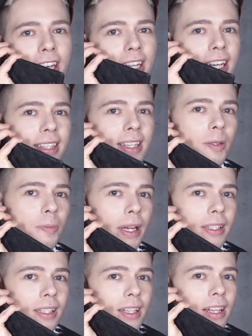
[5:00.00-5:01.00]
like this
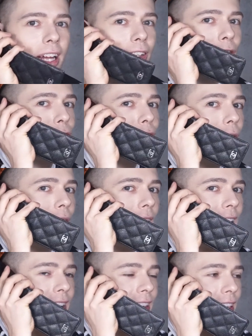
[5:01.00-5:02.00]
basically on your phone.
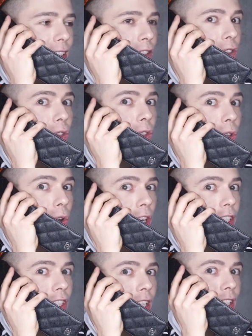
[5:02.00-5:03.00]
I think it's
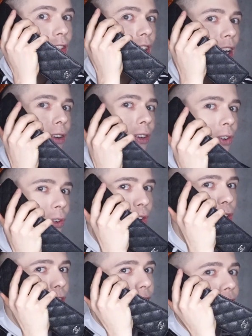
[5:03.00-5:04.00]
gorgeous. Look how go
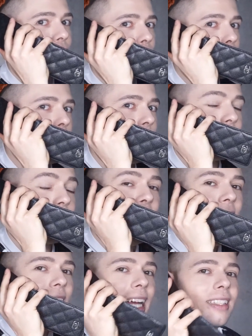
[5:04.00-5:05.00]
gorgeous this looks, because
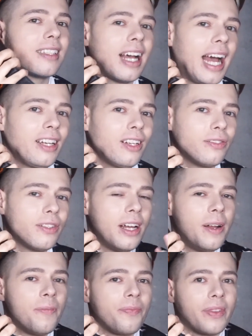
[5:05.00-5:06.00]
it's kind of
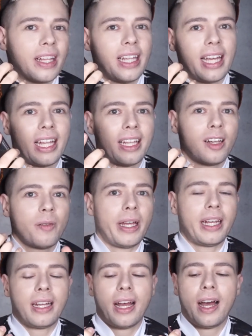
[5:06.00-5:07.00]
like a little
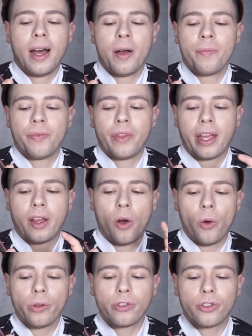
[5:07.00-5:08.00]
bit um, like
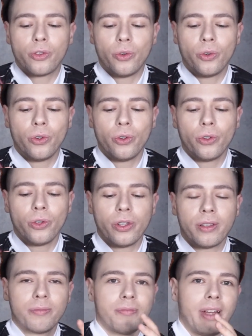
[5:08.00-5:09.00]
old
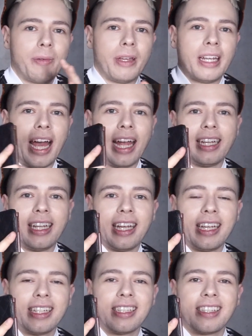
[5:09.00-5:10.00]
school, maybe
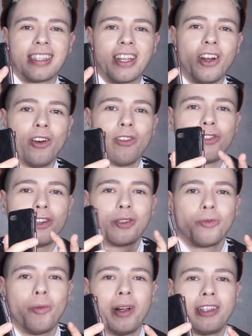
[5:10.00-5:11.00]
nineties, you know, first
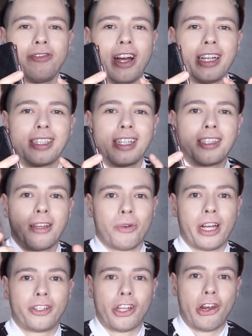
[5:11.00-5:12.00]
mobile devices that were
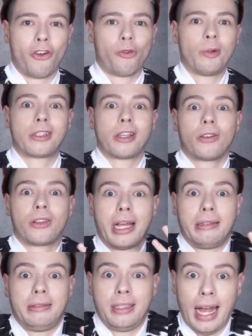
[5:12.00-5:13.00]
like ginormous. They looked
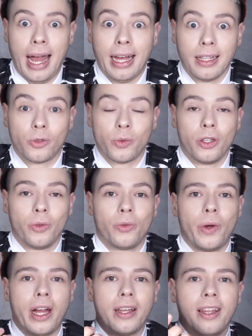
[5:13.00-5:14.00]
like tanks when you would
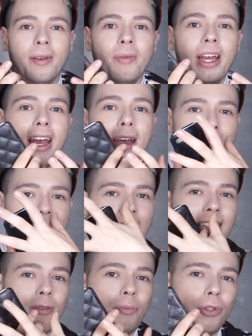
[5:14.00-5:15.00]
wear them, but they
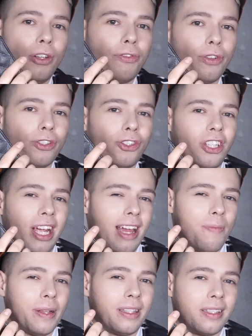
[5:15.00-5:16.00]
had that beautiful
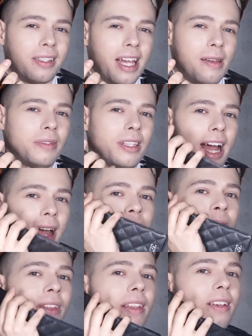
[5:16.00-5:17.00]
shape at the same
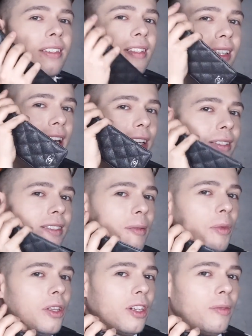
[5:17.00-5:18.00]
time. This is kind of
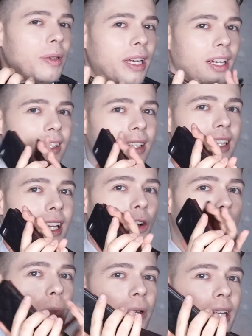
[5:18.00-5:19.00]
similar because it's like
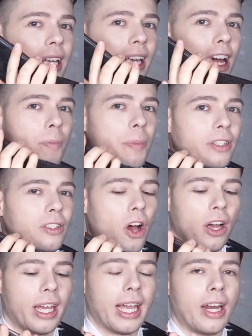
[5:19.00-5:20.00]
opening it up and
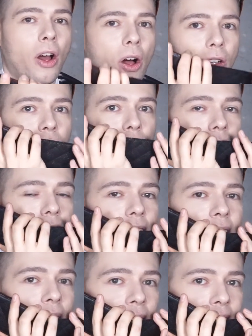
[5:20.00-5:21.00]
talking, and also this
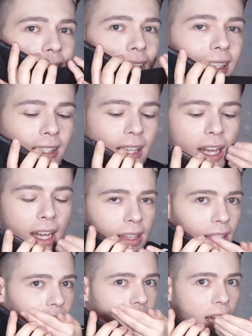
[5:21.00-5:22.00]
enhances
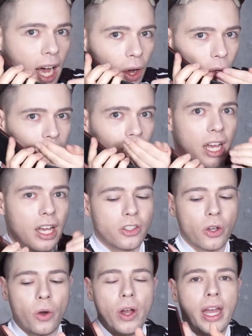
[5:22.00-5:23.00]
the sound.
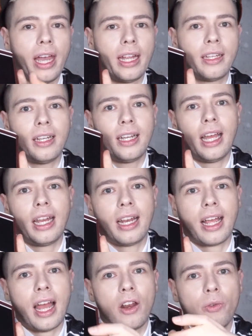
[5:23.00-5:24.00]
So it,
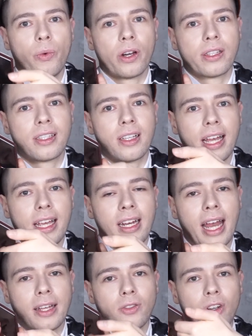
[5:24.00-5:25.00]
it kind of works as a, like an
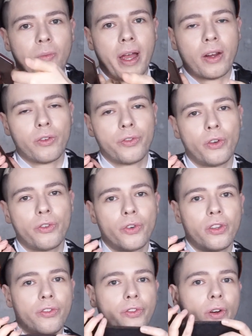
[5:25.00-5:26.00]
extra microphone for
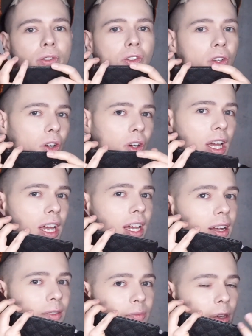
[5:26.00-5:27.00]
the phone, so your
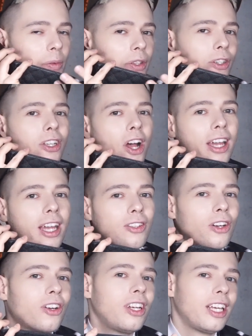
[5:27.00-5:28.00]
people you're talking
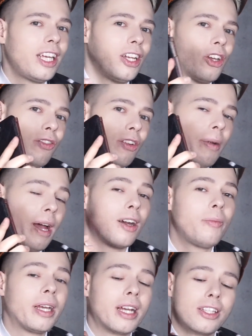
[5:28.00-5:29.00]
to are going to hear you even better
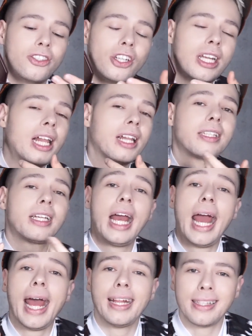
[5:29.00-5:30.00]
because Chanel is
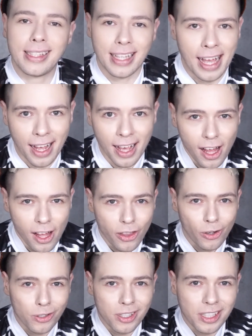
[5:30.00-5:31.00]
enhancing
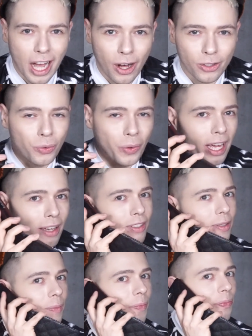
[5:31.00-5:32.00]
those sound
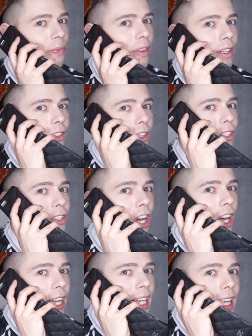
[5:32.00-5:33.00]
waves. So you're
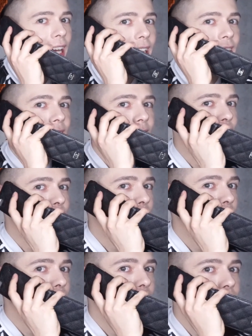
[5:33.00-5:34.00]
talking like this.
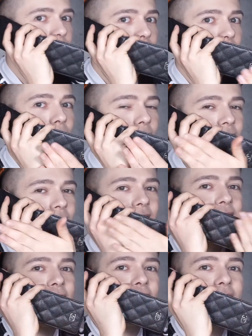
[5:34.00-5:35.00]
Look at this
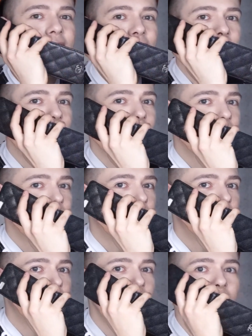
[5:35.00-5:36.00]
quilting.
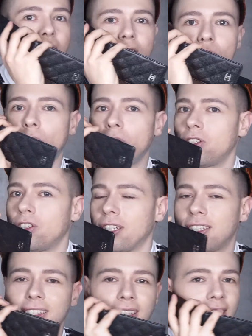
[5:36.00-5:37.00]
This thing is gorgeous.